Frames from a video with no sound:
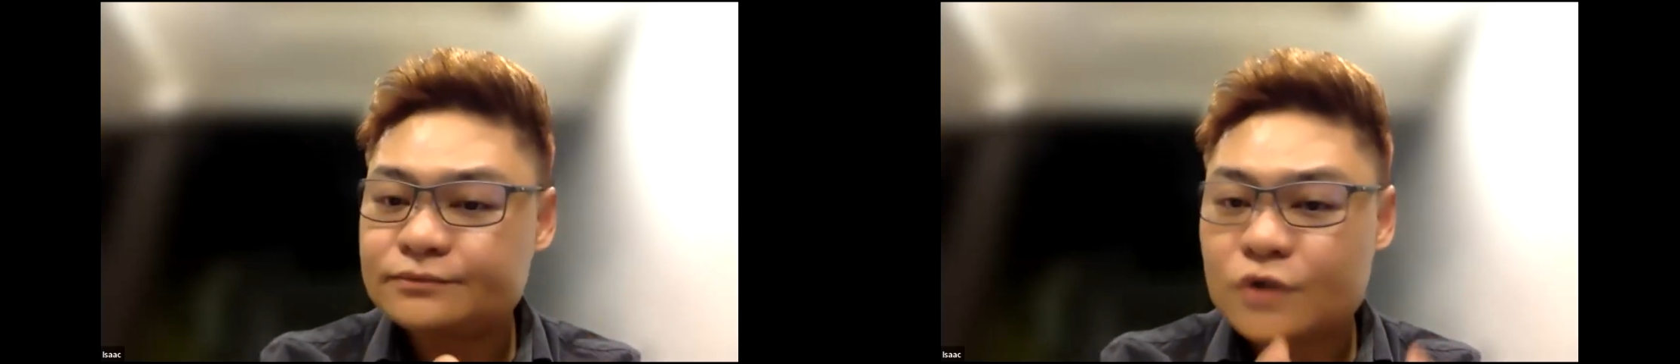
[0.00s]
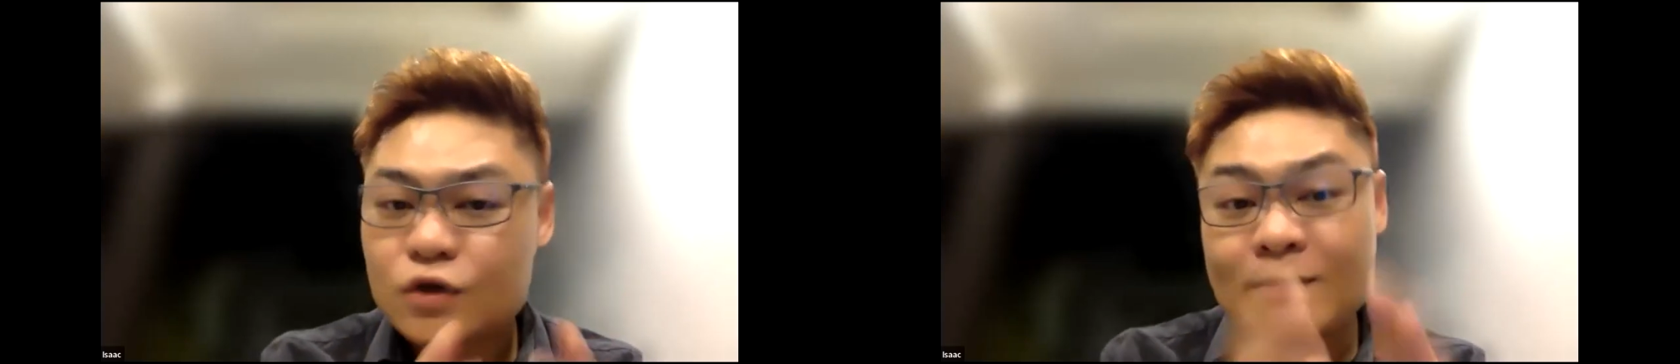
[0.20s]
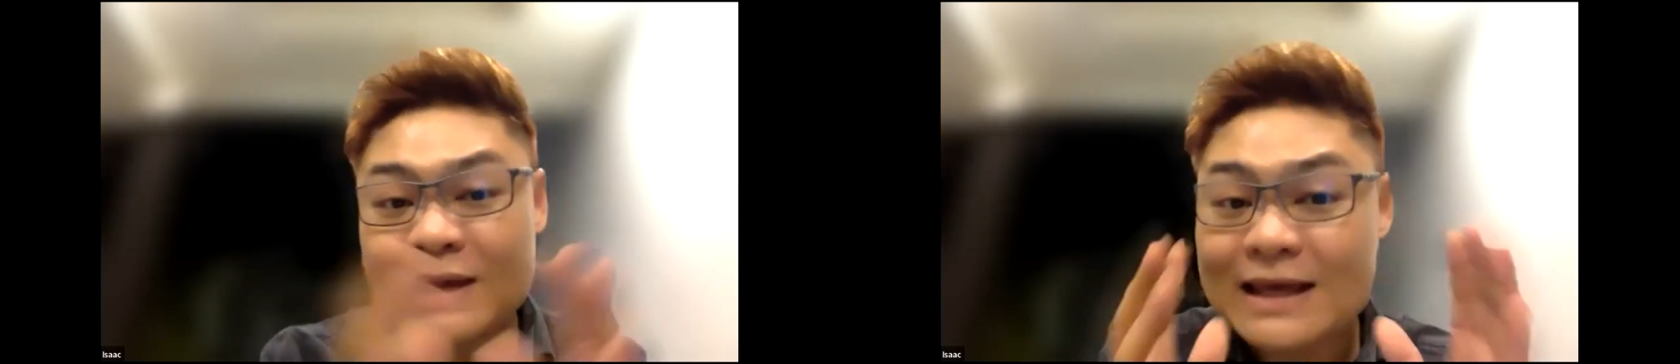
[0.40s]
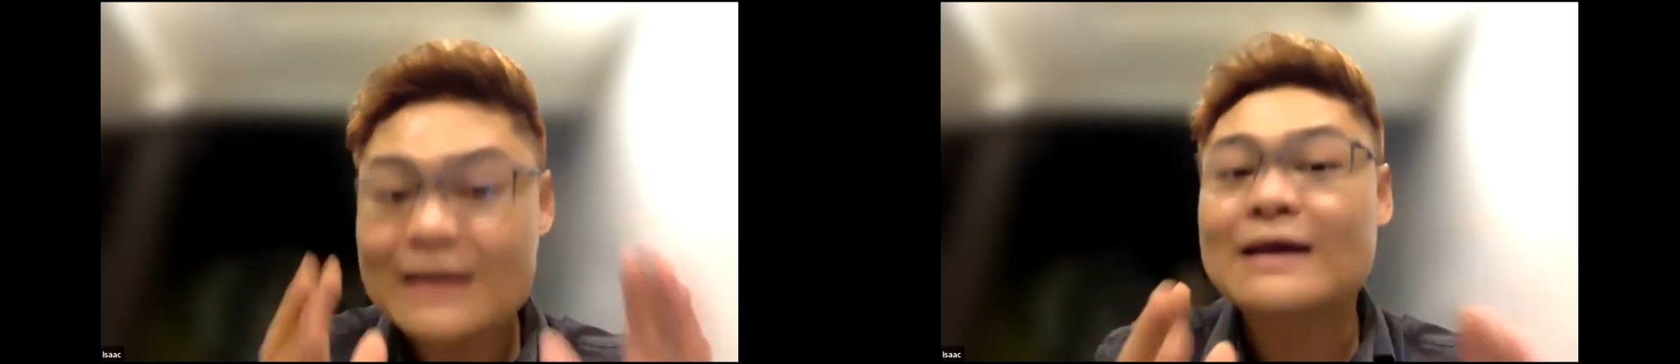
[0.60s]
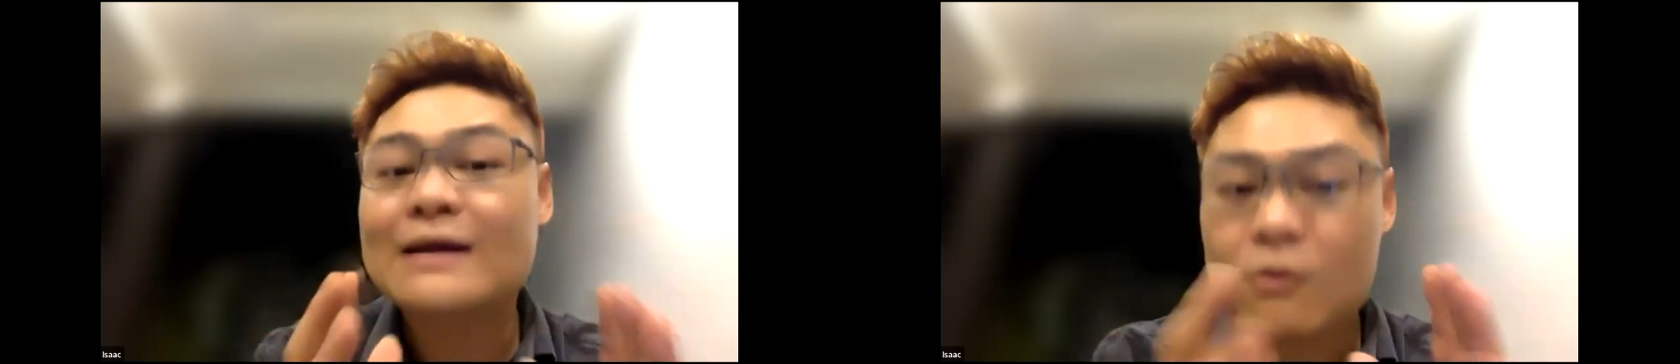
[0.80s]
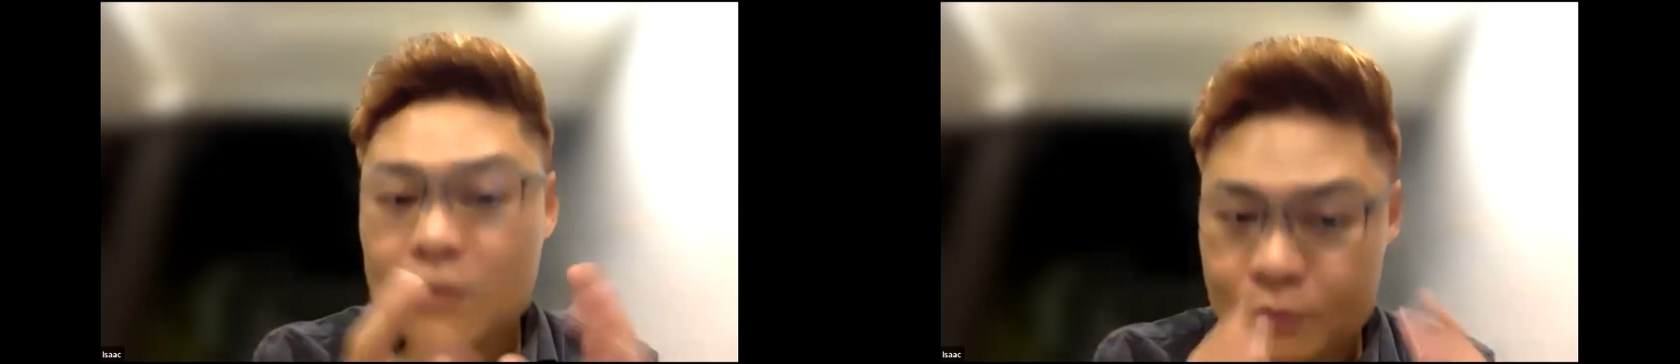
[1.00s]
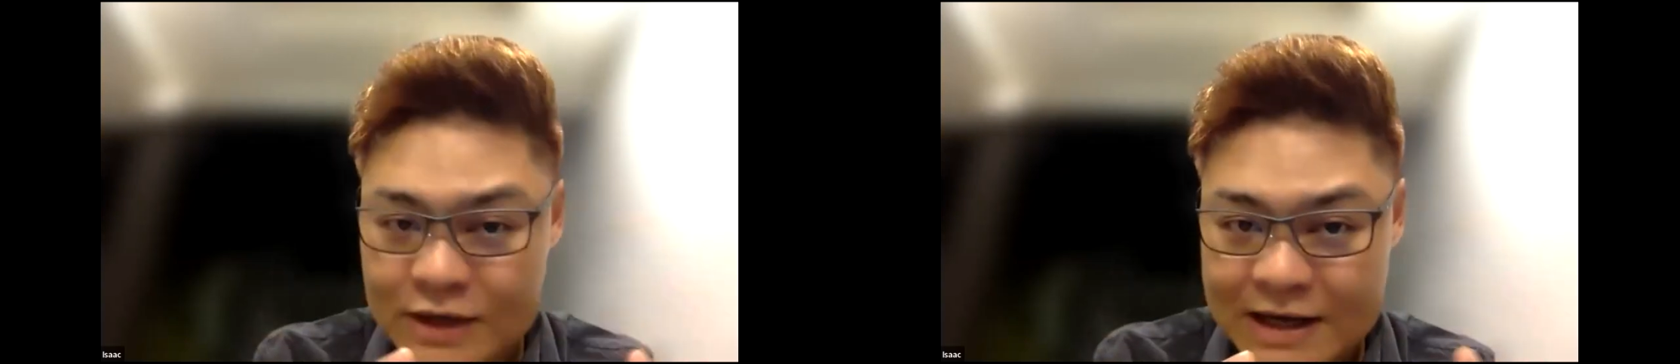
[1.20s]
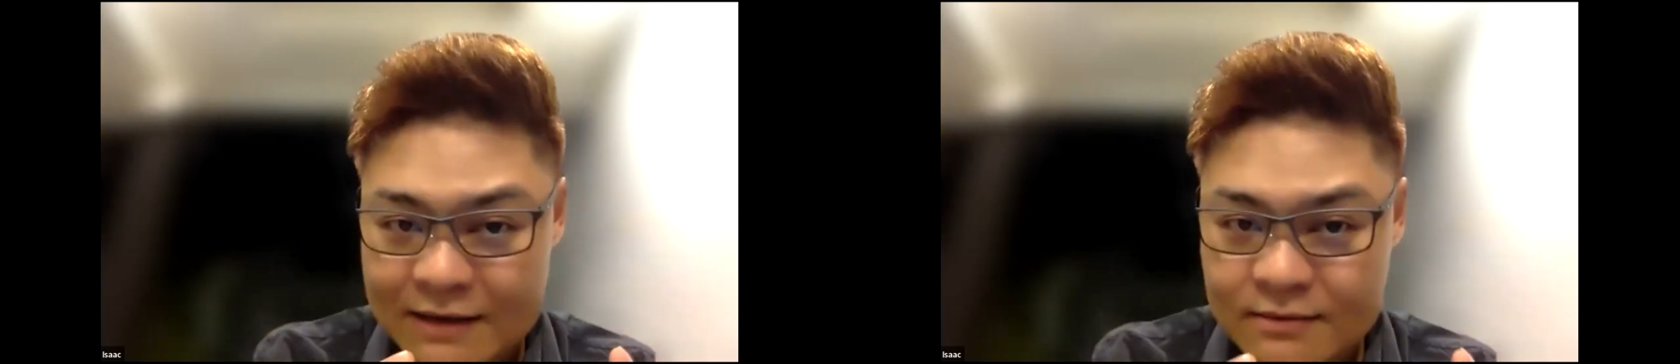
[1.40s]
you may get our
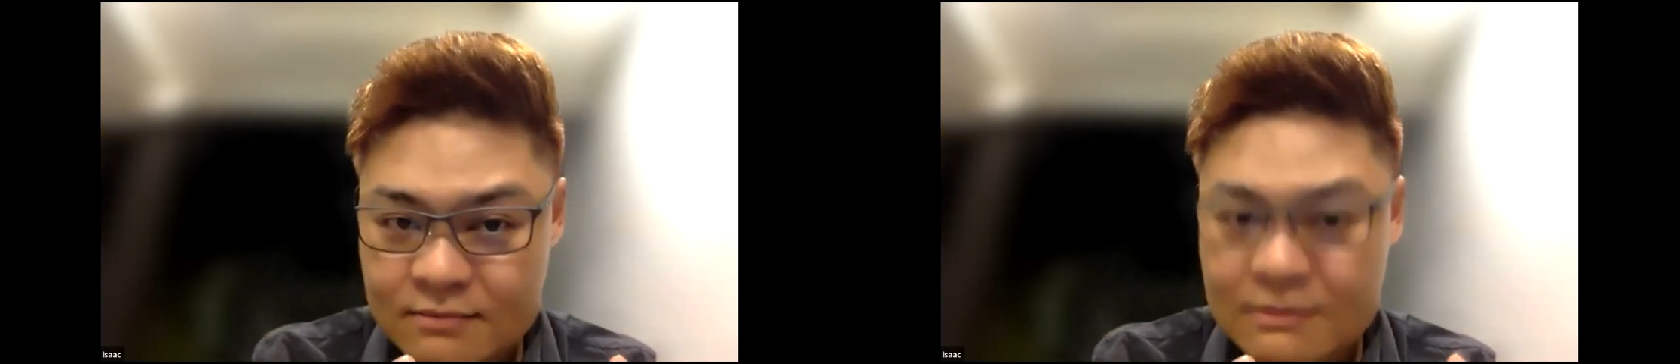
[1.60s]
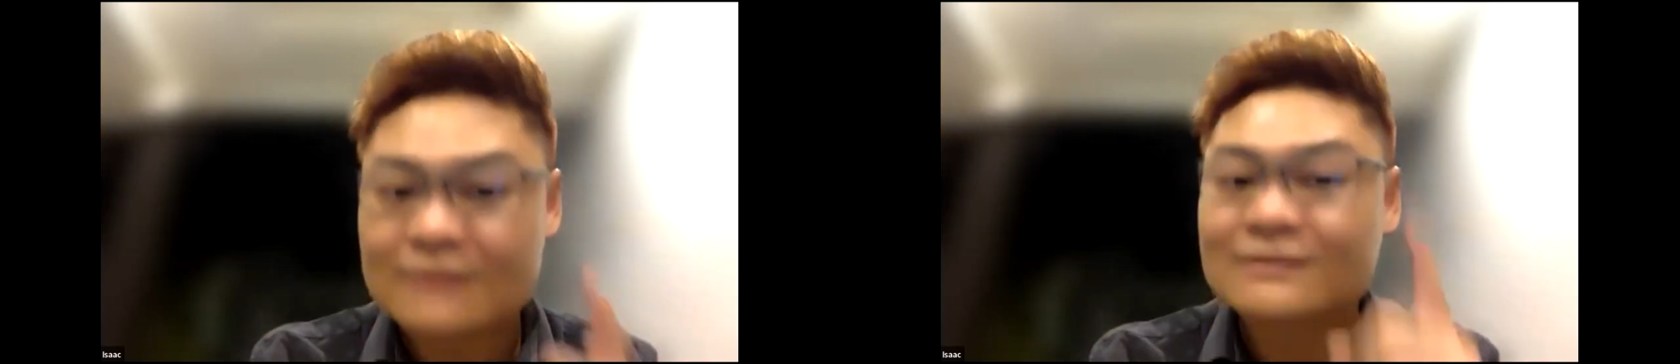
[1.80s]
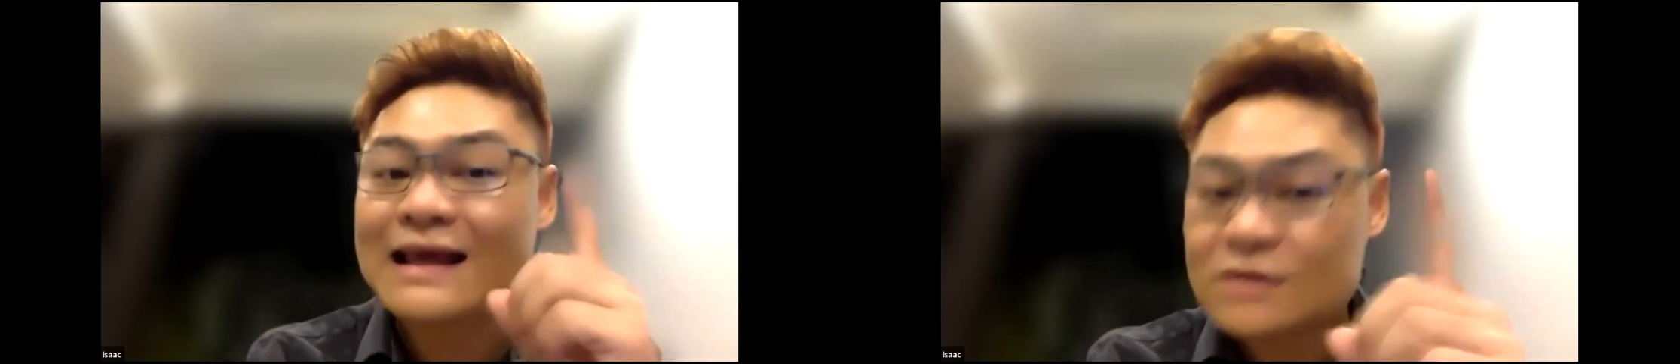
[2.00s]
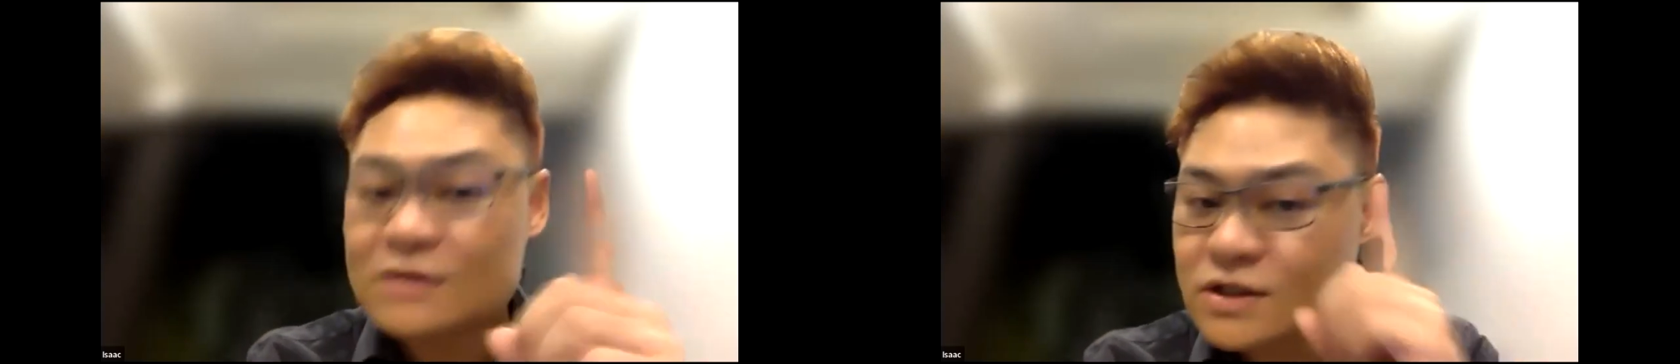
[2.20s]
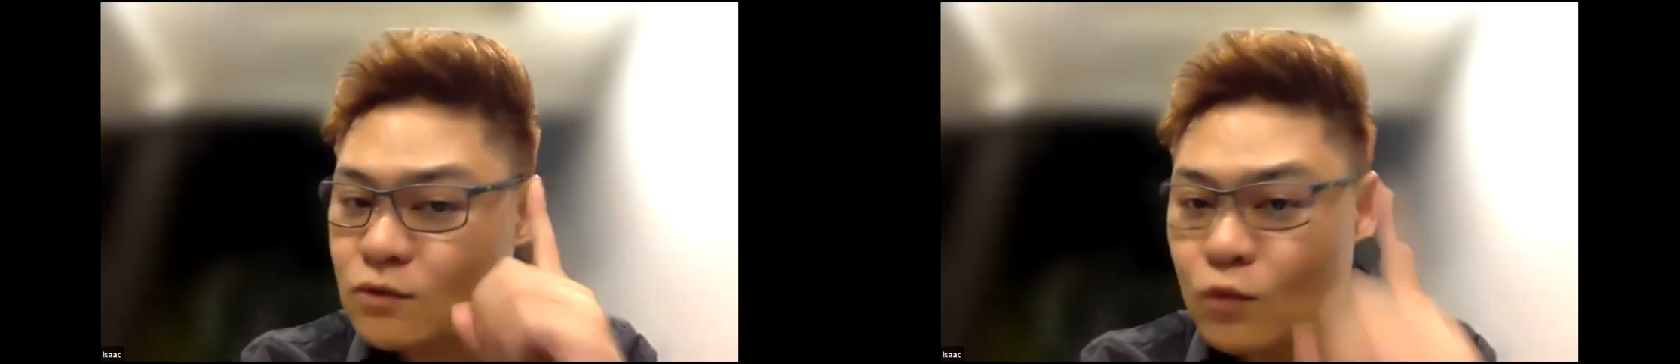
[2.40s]
product, but that's